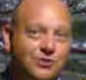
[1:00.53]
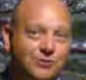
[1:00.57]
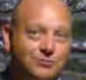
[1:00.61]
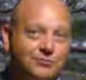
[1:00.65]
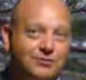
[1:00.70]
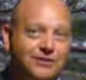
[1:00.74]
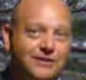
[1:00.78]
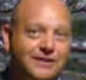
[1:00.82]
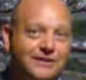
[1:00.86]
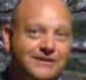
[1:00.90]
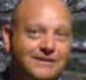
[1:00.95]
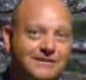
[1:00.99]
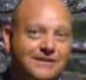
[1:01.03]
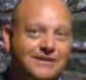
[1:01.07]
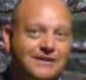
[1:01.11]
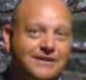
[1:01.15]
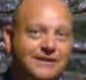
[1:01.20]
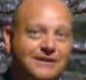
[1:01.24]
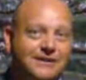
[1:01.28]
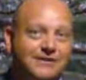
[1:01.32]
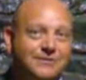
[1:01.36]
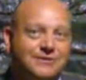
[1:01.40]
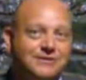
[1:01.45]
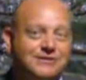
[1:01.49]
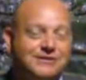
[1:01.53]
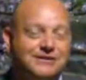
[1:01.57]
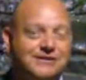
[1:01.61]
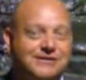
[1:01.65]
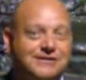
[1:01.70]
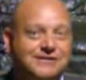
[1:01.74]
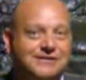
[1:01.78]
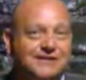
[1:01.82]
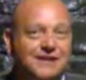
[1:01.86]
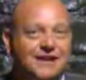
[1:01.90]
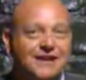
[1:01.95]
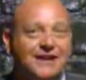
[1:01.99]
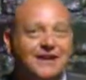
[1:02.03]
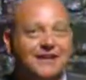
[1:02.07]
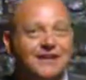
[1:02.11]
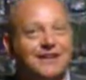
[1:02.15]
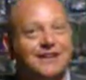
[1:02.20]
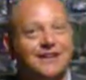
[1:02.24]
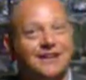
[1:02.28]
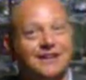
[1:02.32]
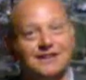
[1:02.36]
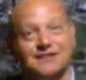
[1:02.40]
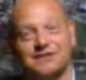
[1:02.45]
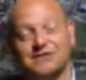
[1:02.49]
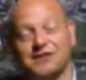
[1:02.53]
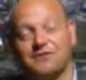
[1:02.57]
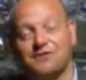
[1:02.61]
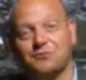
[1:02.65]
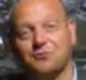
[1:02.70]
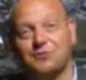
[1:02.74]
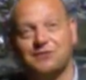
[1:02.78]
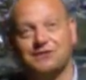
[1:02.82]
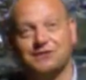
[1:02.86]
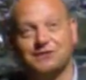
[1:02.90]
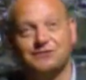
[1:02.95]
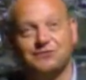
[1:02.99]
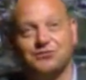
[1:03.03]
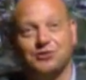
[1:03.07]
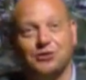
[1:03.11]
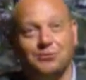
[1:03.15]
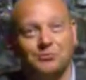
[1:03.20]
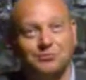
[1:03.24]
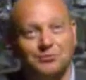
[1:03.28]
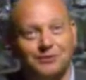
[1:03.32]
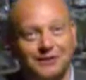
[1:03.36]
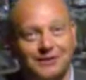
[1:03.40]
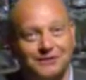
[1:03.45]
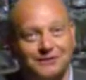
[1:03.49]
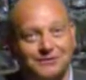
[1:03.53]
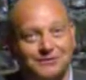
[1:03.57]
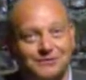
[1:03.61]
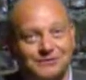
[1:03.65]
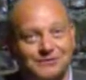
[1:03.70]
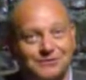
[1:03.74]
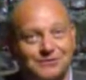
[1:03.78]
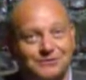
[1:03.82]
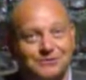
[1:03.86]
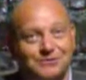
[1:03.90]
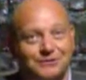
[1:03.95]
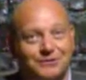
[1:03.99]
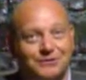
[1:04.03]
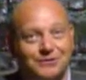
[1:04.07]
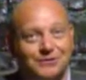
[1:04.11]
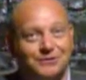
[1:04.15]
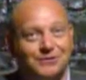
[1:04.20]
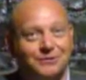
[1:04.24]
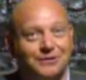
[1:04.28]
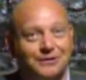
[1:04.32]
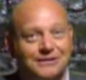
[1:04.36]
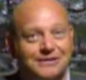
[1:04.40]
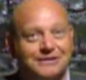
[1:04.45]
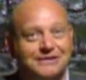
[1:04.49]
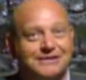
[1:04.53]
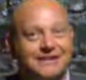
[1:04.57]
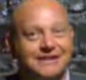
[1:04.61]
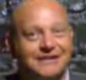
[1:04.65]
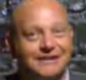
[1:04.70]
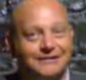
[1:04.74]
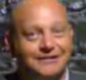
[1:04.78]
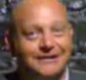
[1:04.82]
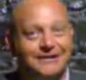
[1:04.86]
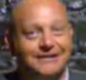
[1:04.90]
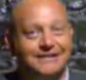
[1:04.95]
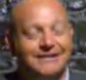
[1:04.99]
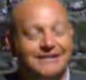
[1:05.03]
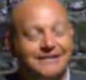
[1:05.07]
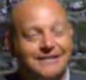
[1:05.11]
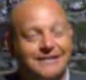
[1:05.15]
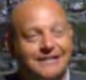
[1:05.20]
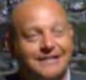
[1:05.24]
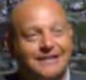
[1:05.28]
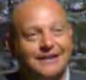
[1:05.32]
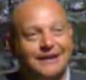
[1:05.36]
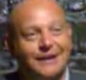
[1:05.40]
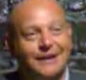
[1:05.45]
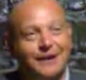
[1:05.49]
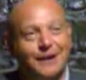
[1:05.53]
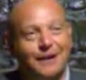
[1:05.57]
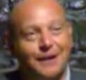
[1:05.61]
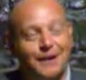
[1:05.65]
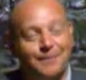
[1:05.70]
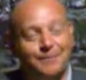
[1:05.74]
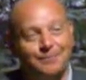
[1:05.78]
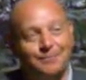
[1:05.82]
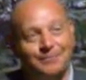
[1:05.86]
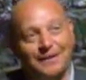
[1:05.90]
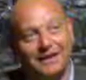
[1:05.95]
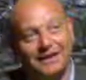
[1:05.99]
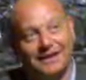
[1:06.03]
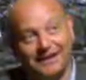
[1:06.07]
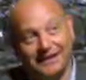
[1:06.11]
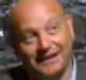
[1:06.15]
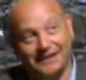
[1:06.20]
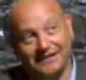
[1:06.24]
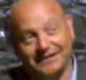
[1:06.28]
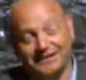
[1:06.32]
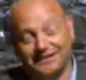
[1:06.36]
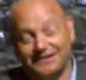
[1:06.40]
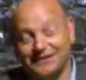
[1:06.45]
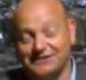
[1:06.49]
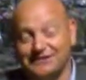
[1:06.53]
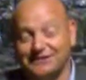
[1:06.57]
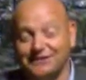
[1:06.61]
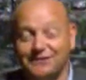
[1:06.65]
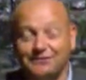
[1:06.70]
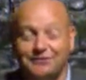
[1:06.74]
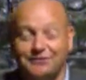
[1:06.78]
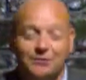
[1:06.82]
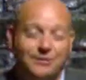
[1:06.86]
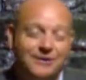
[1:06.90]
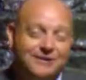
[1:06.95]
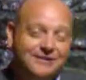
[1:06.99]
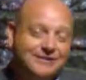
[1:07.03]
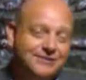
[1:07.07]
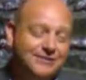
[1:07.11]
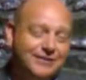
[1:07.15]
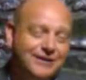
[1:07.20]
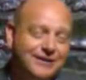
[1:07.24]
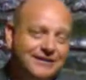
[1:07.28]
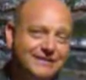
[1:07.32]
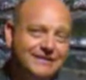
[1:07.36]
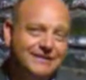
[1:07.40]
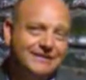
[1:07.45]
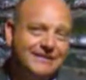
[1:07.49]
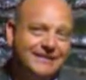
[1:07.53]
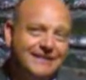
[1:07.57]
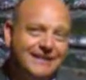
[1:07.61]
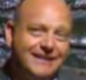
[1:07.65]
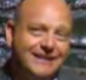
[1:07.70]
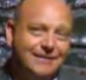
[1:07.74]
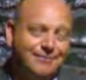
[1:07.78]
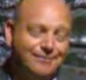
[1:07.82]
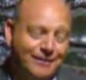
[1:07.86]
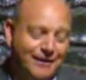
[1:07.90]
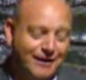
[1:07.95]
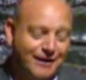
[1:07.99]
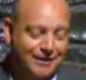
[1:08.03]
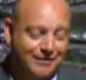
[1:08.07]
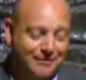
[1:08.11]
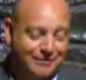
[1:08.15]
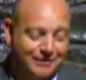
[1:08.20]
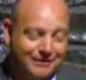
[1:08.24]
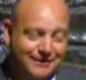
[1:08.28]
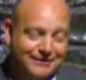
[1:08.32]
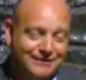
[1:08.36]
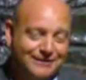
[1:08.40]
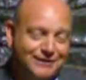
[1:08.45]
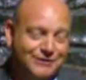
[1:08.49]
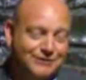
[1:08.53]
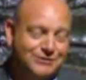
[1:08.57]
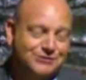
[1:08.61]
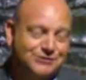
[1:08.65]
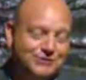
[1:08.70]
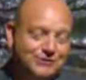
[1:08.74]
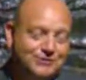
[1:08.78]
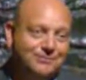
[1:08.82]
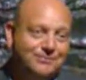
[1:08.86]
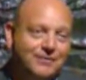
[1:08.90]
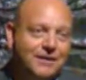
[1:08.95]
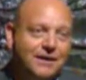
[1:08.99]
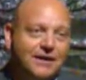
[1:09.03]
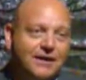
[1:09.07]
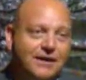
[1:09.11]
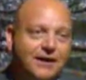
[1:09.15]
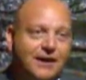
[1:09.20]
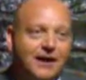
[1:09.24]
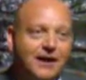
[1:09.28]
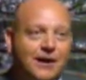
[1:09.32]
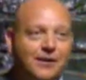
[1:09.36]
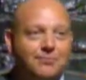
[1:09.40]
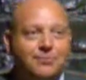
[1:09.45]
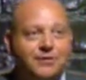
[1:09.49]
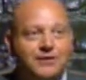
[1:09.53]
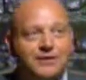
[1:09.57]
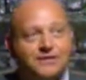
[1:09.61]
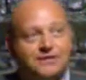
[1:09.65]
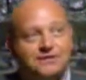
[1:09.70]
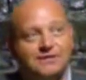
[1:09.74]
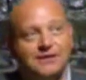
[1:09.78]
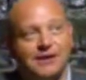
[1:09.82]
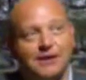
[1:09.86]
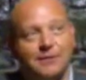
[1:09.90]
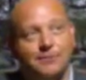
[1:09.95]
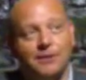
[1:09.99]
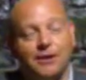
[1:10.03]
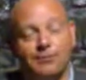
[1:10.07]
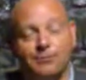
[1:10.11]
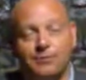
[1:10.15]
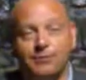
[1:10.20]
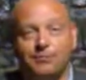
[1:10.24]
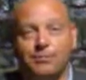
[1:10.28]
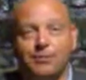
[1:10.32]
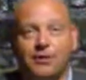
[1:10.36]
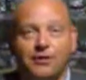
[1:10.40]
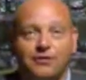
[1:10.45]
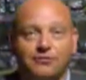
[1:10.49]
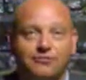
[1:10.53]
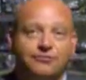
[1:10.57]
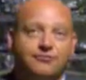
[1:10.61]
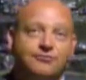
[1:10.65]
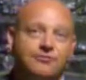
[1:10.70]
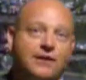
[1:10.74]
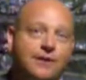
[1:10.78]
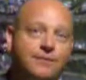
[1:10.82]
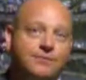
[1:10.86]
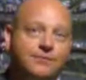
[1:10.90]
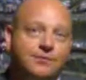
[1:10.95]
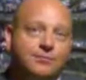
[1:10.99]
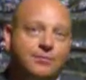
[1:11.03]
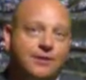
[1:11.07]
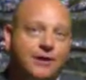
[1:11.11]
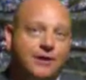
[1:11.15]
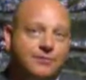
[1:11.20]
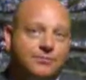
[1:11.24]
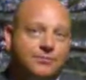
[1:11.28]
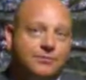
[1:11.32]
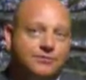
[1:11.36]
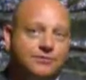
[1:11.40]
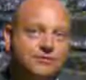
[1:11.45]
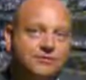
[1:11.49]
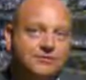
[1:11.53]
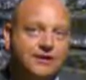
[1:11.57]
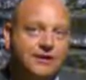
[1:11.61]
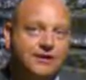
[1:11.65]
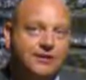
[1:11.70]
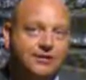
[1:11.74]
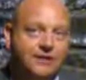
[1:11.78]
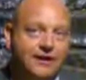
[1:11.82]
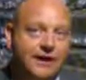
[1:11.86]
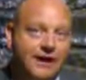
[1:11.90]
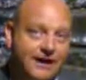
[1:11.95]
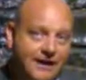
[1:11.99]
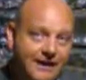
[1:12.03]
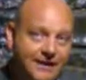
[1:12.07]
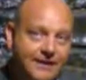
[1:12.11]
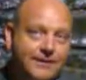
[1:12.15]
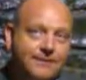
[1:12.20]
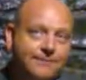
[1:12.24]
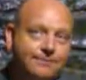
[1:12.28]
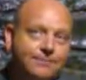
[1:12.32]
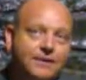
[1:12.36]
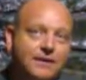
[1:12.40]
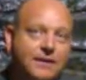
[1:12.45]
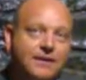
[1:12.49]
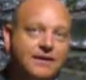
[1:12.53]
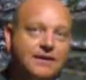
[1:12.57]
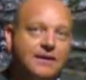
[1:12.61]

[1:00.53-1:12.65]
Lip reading: drop ride, which is a 7-metre drop ride, which is really quite scary. And that's a lovely way to end the day at the dungeon. But up above, the Blackpool Tower Eye